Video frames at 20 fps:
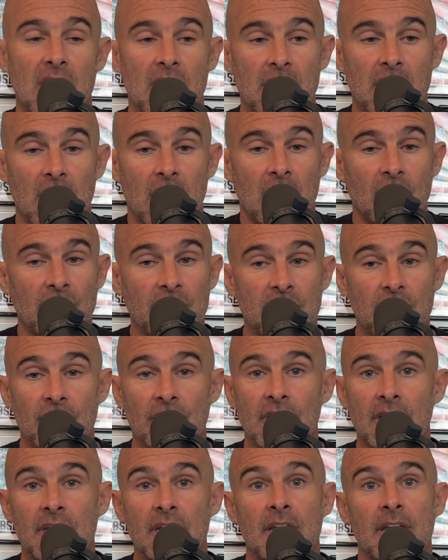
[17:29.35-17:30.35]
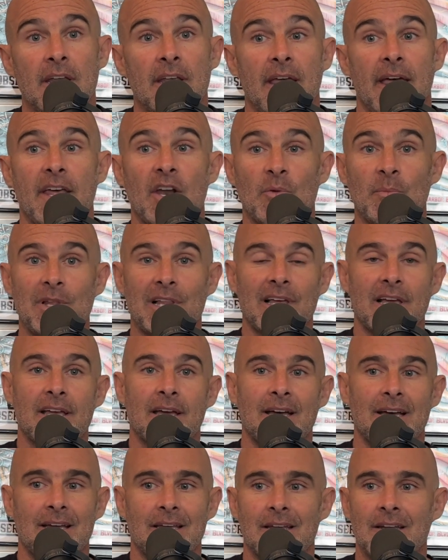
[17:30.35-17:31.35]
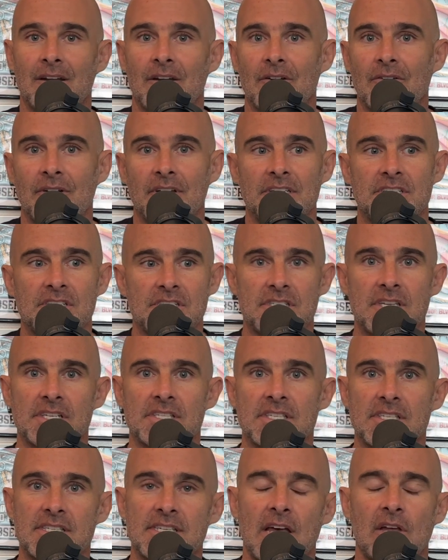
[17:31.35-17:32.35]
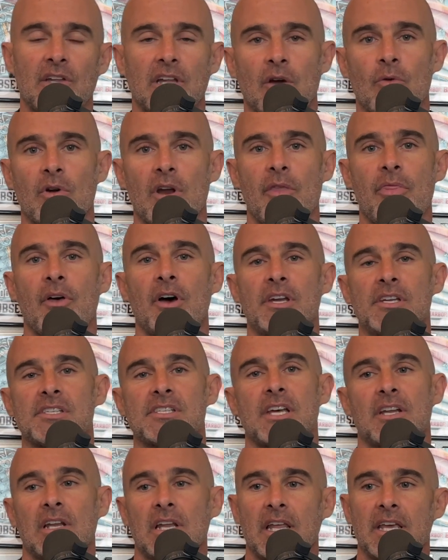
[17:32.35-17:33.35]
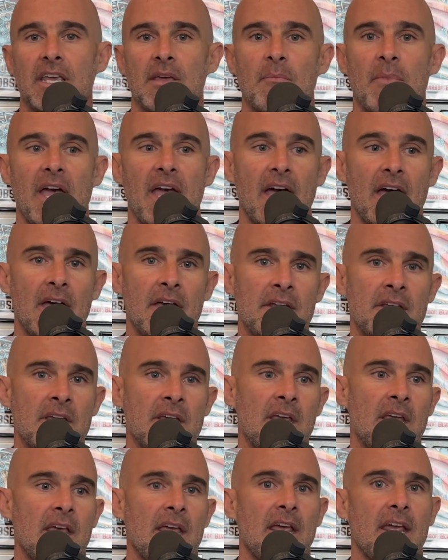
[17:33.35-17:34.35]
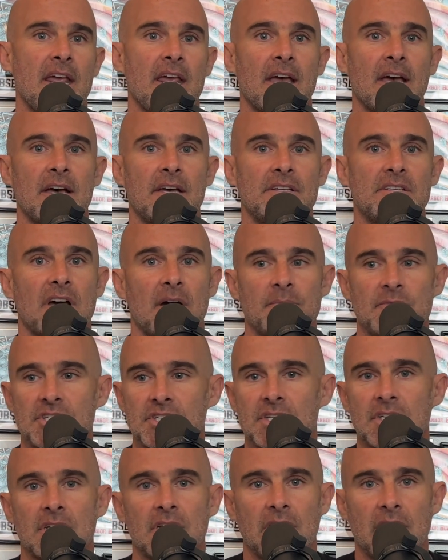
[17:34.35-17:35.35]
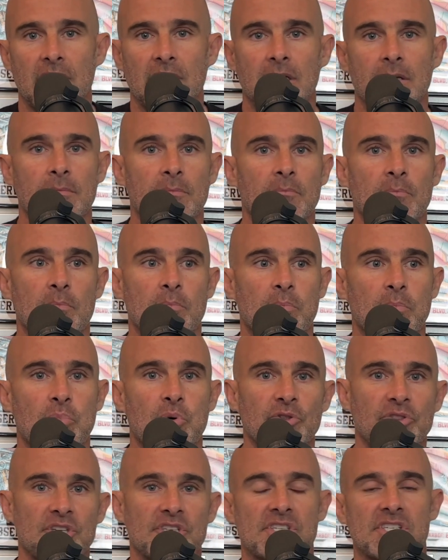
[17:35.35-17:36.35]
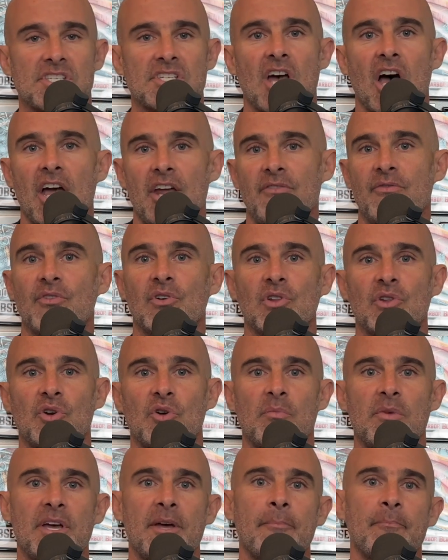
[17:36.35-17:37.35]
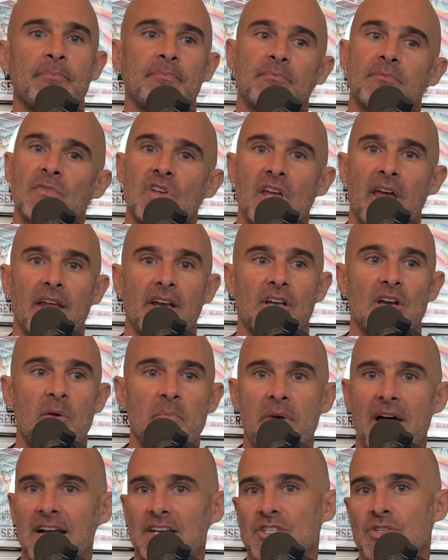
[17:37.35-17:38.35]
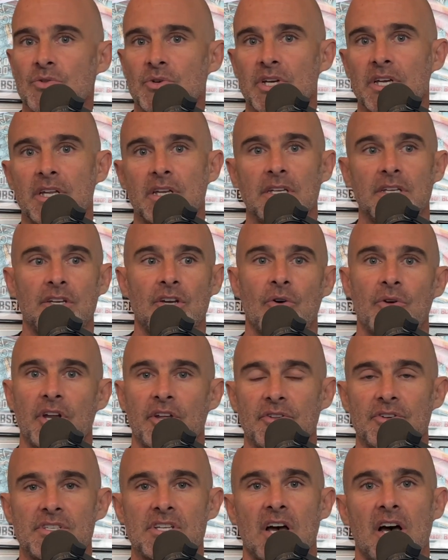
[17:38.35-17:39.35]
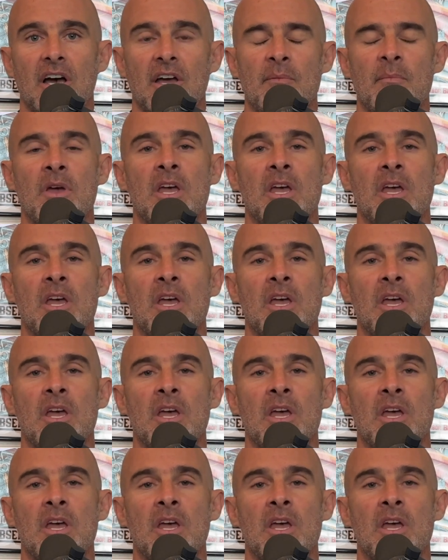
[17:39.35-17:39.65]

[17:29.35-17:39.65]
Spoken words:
I'll hear it and I'll be like, it just doesn't sound like what I thought it sounded like in my head. And I'm just going to like put this aside for a little bit and come back to it, another time,